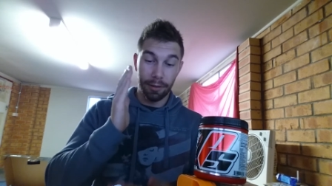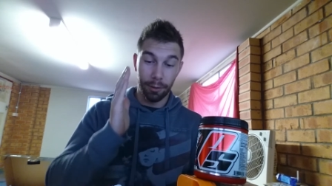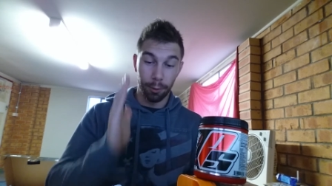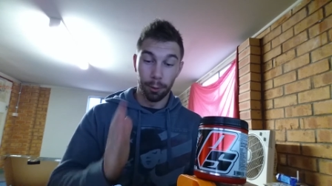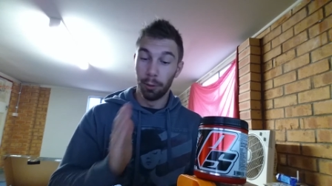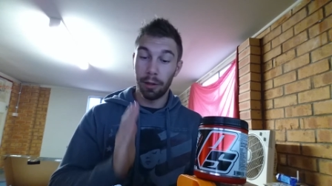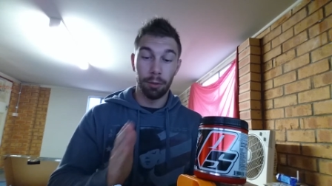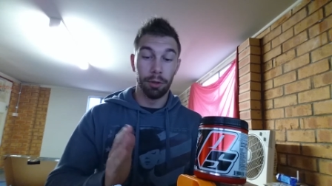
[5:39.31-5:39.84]
It's
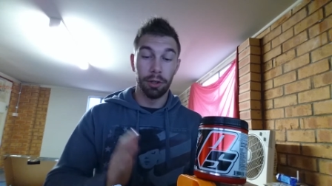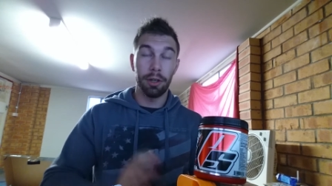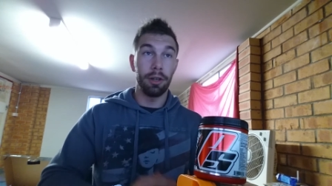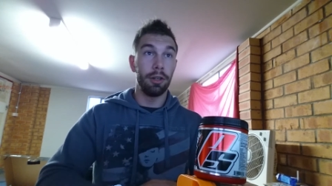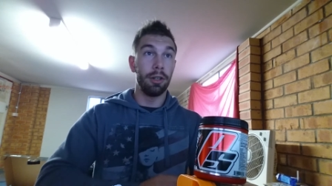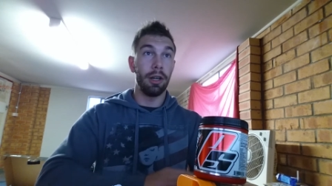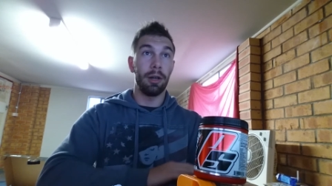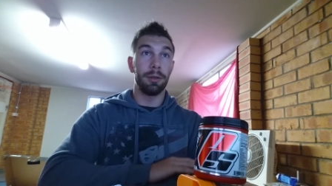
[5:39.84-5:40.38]
all I wanted to
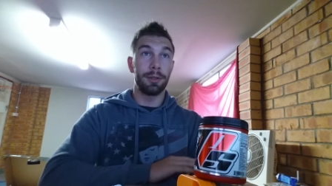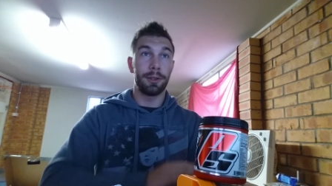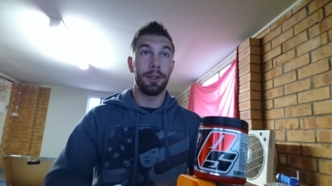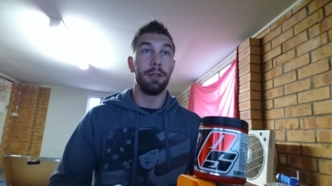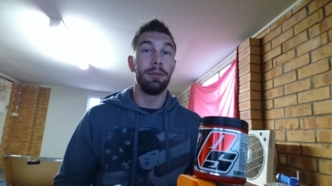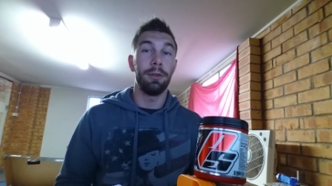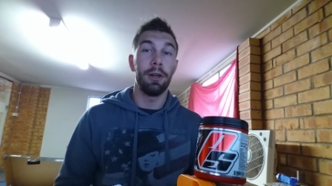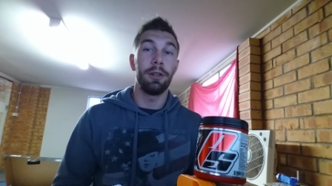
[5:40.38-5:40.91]
do. I was
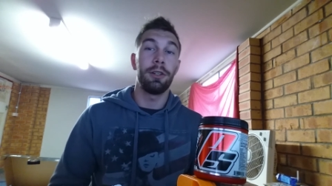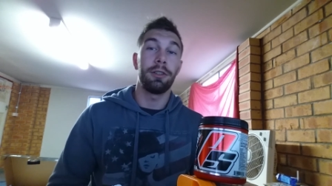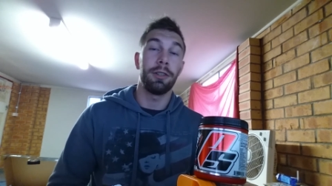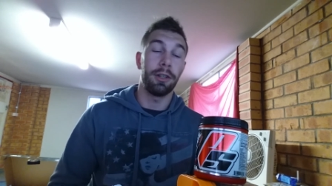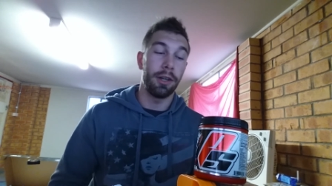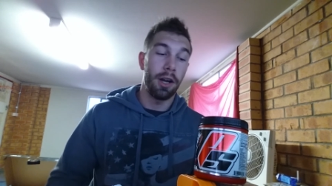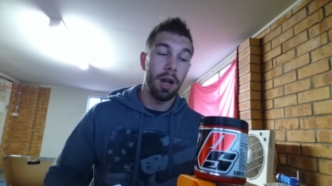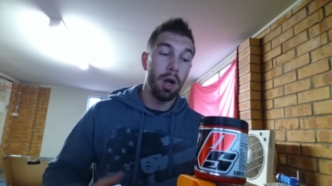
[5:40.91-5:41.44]
so focused
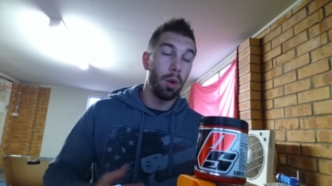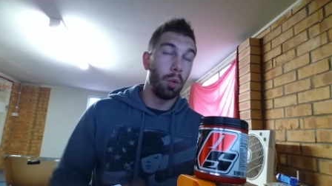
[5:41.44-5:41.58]
on it.